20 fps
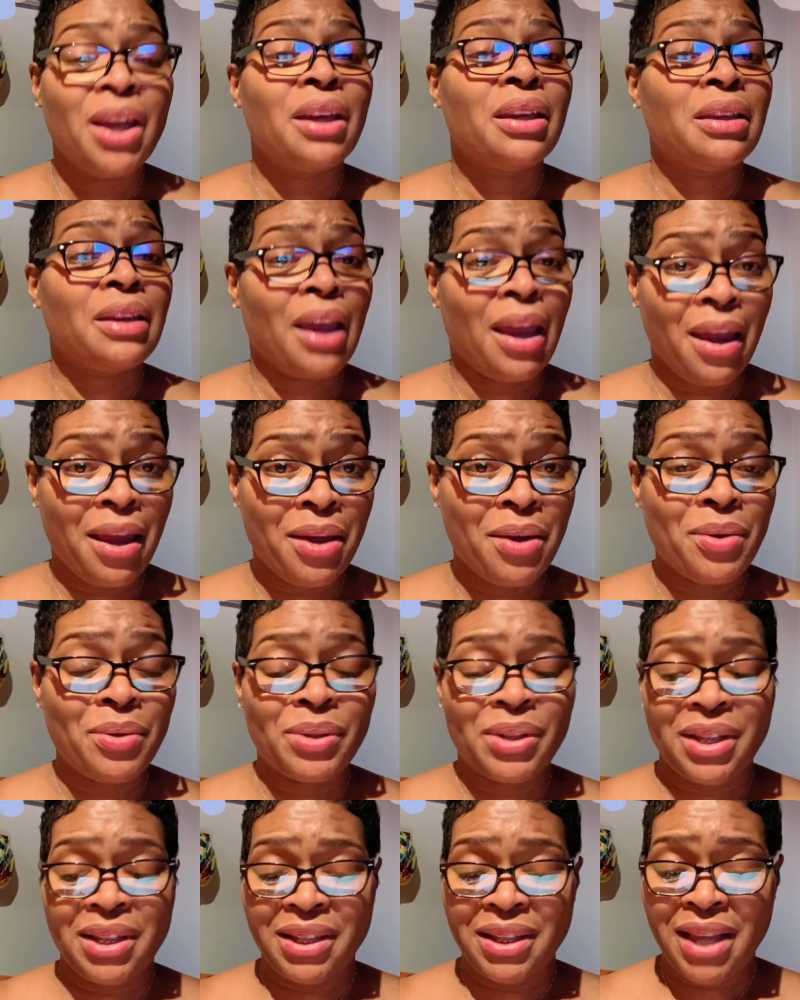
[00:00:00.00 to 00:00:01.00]
Kellz
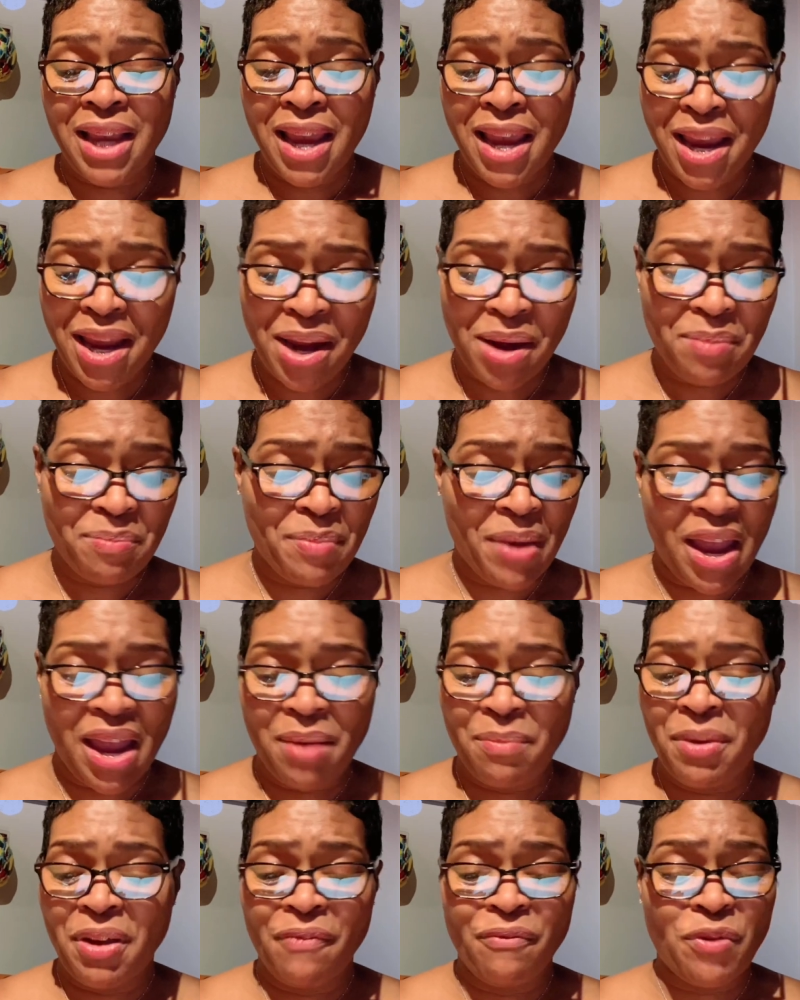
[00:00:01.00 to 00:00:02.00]
is here,
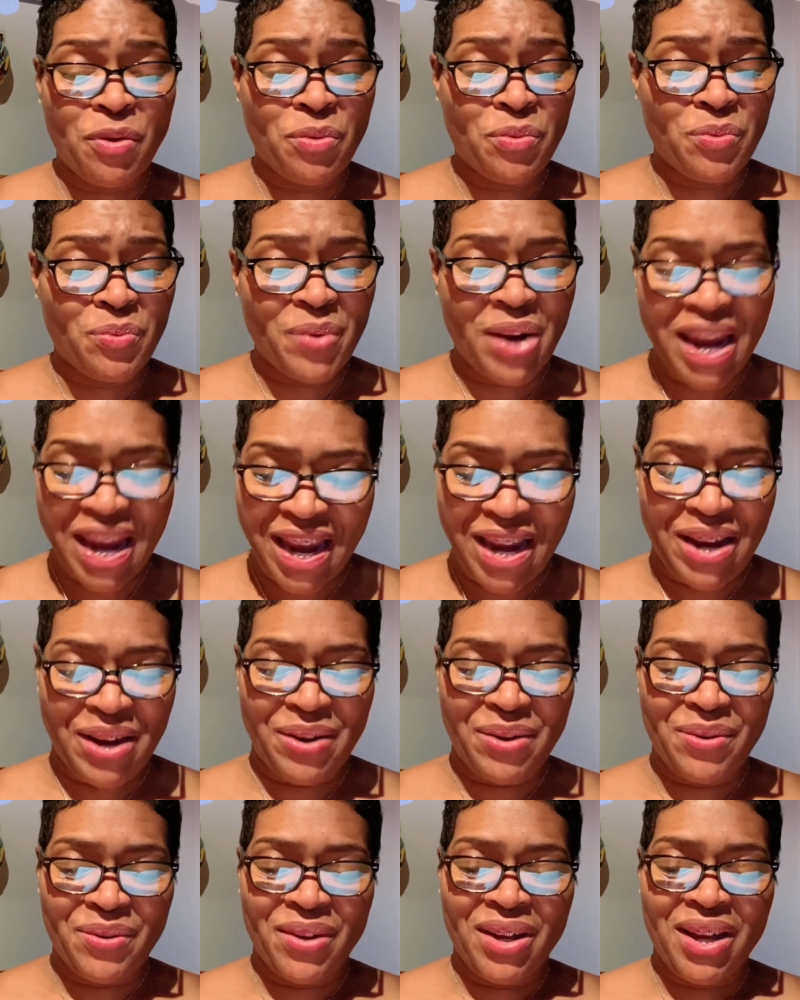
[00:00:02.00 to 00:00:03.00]
baby, for
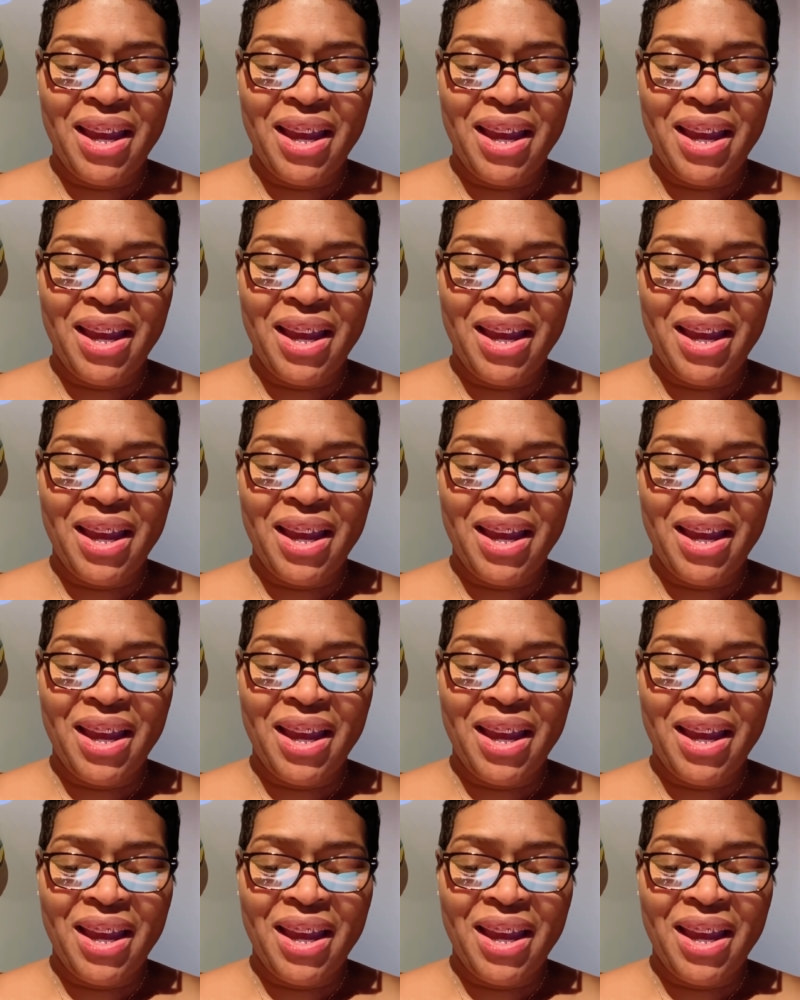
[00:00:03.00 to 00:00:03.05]
real.